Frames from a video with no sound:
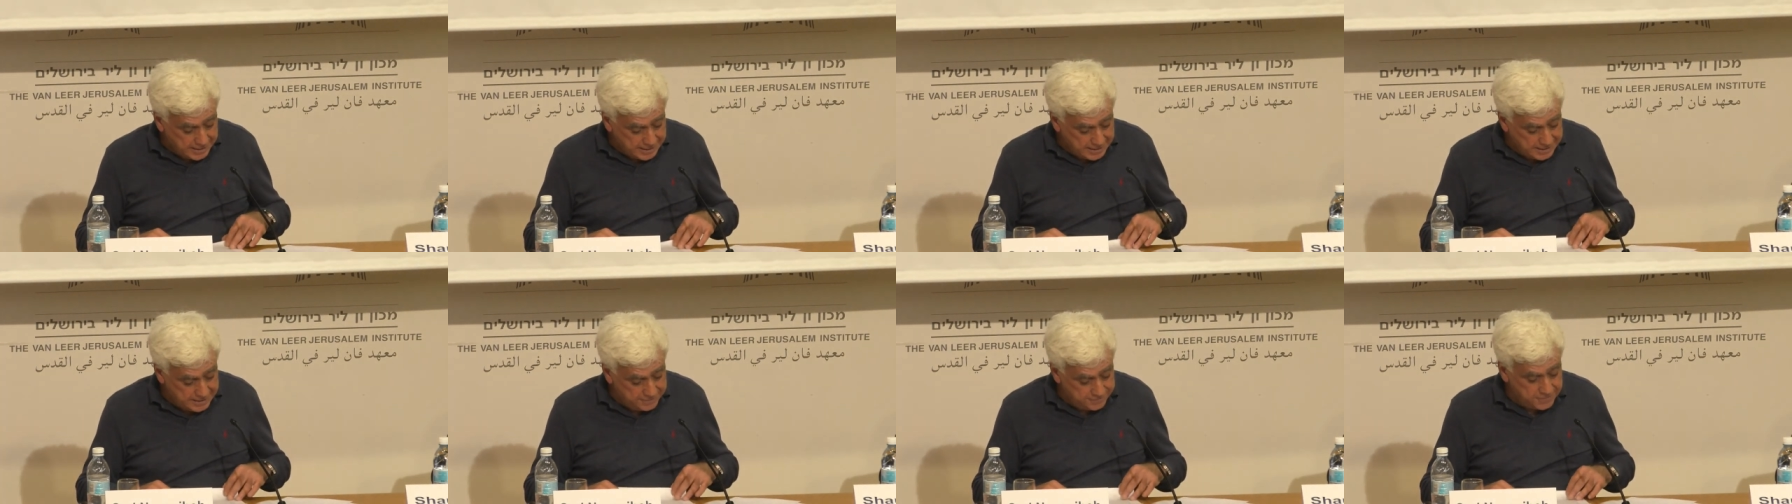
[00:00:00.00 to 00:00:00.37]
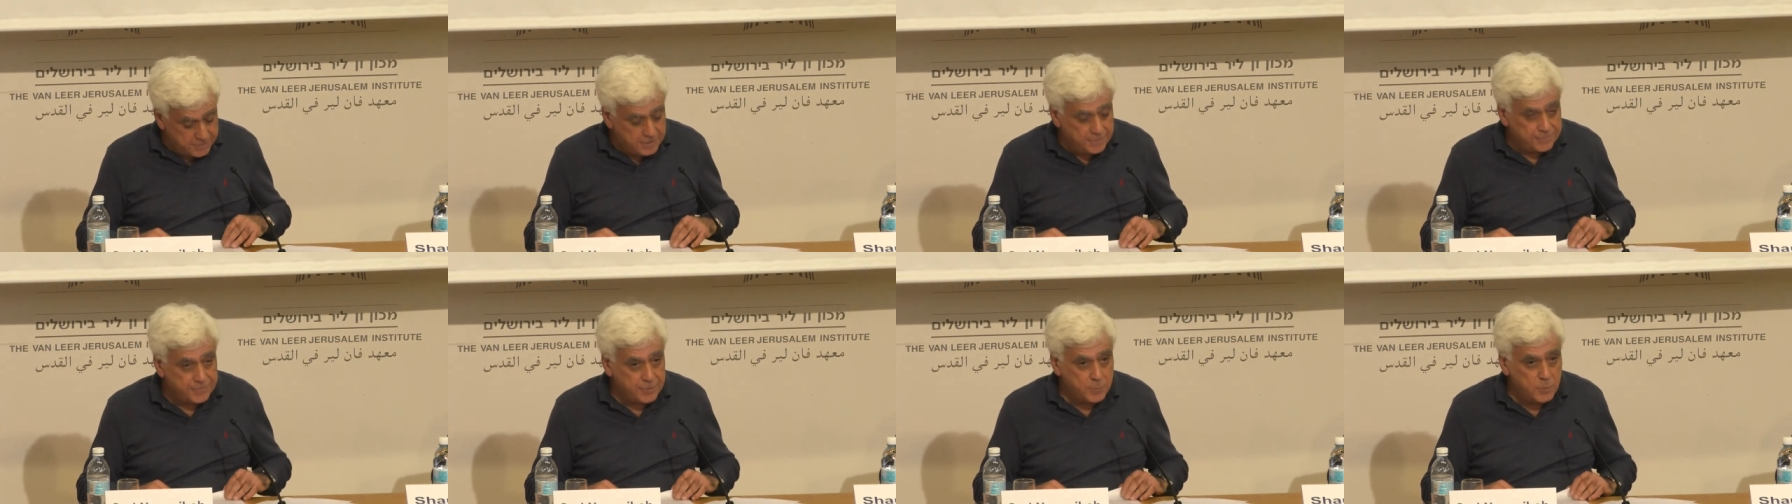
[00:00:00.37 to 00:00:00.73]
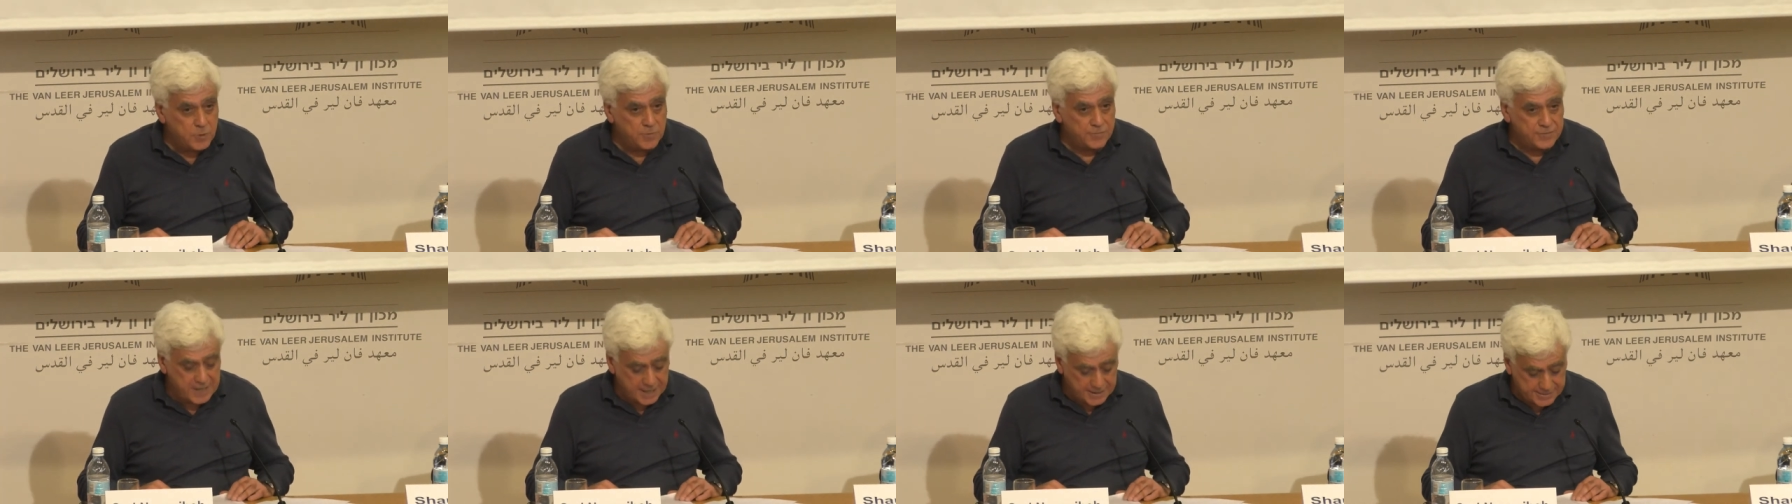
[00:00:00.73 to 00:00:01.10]
even if you
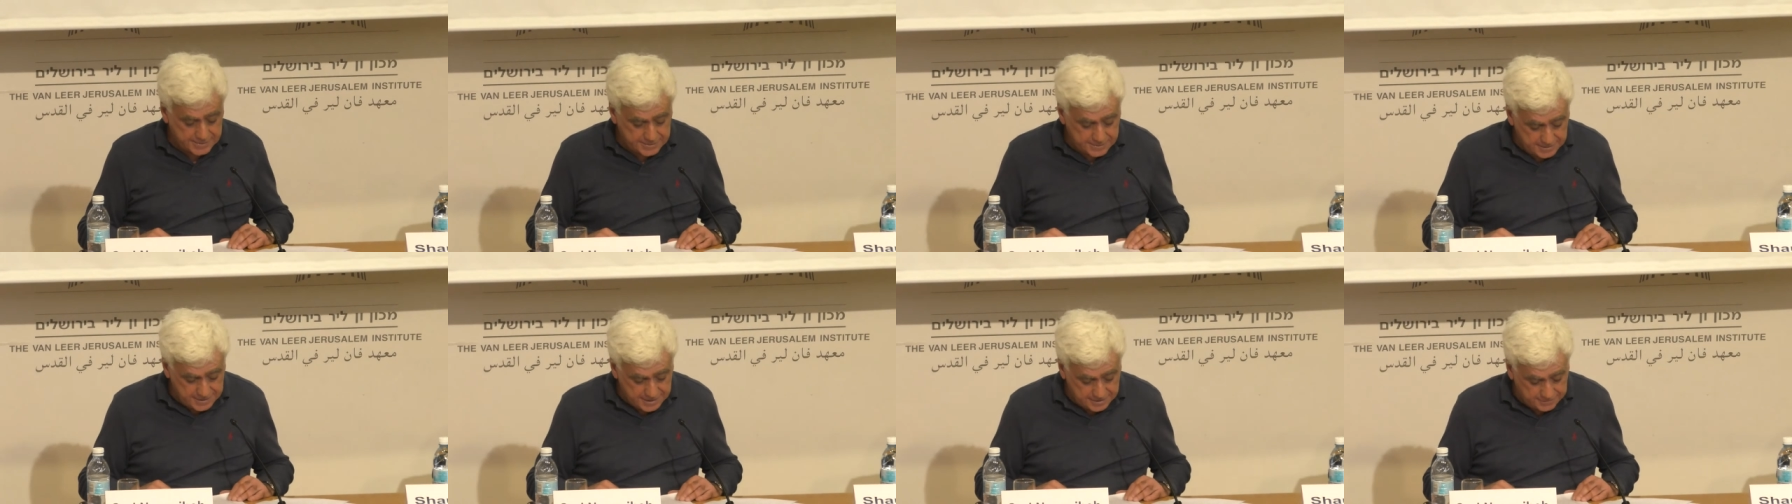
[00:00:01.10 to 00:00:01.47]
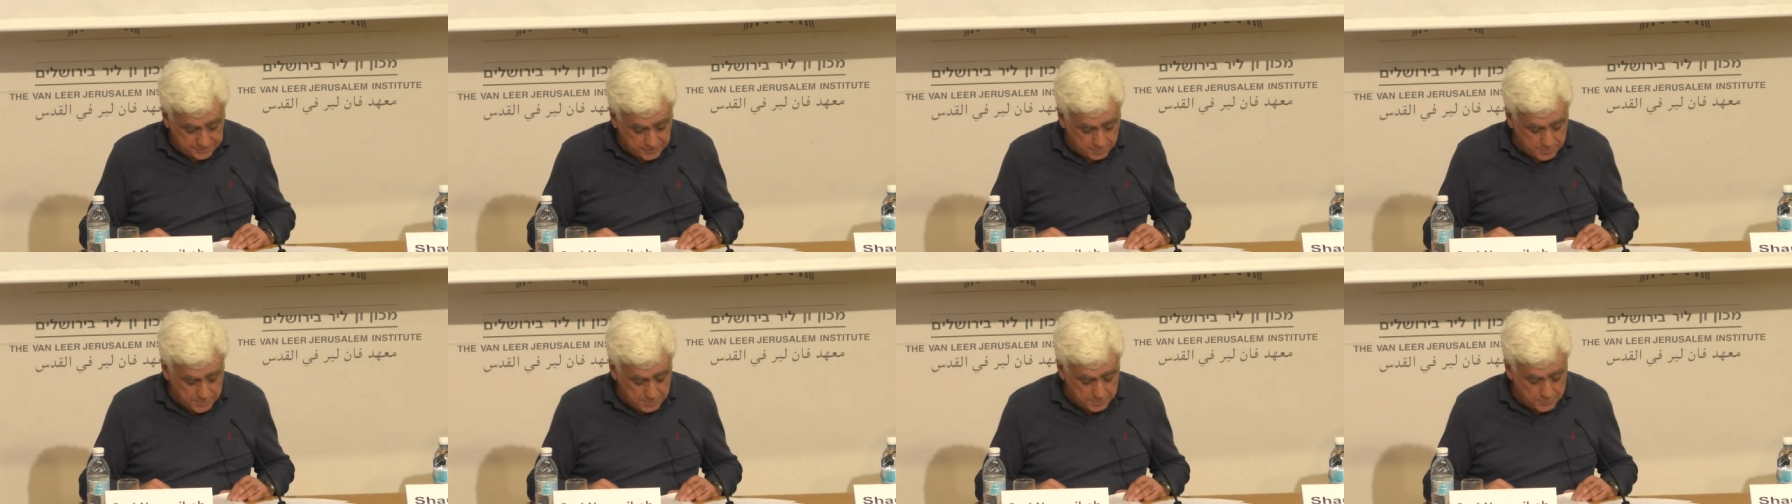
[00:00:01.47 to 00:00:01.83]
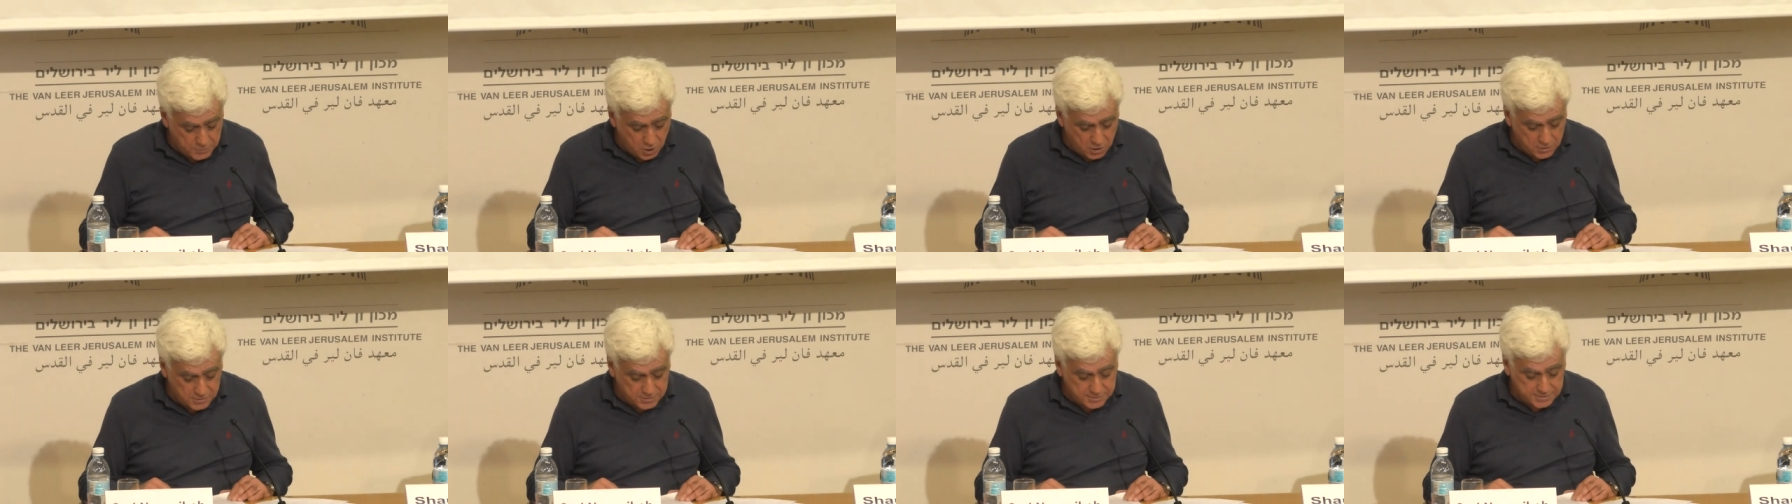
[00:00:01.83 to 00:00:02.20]
moved yesterday from the
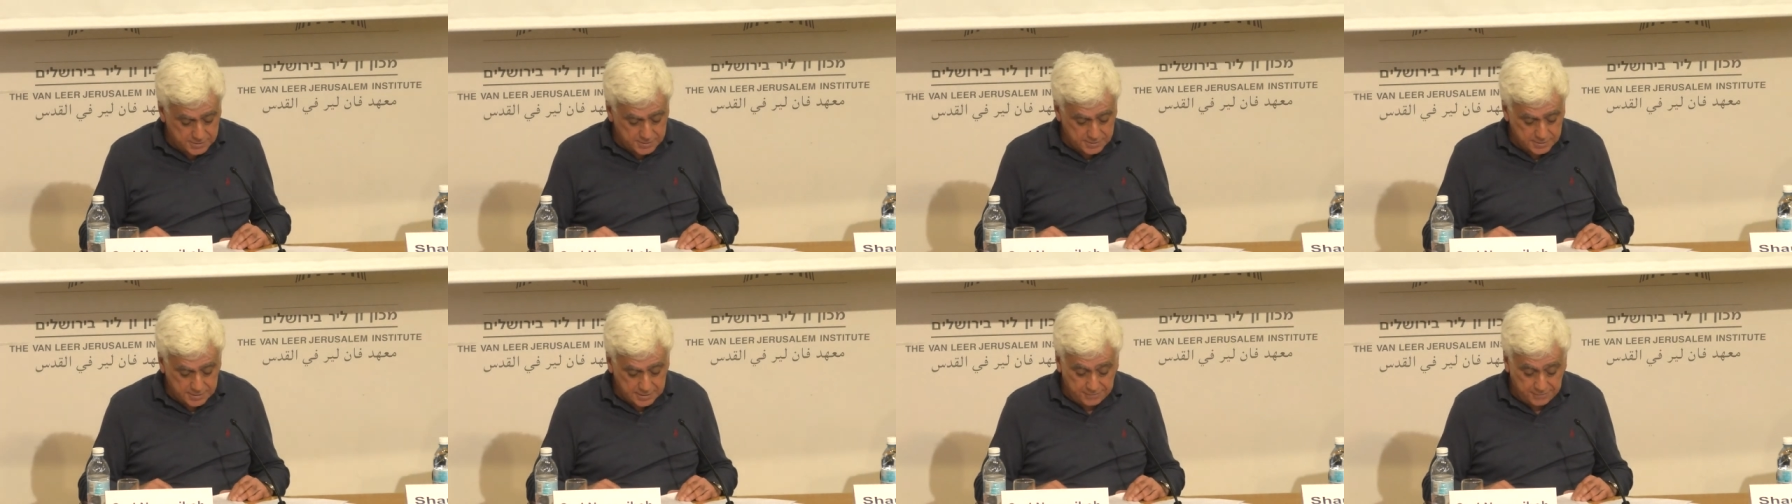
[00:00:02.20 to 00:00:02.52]
Bronx.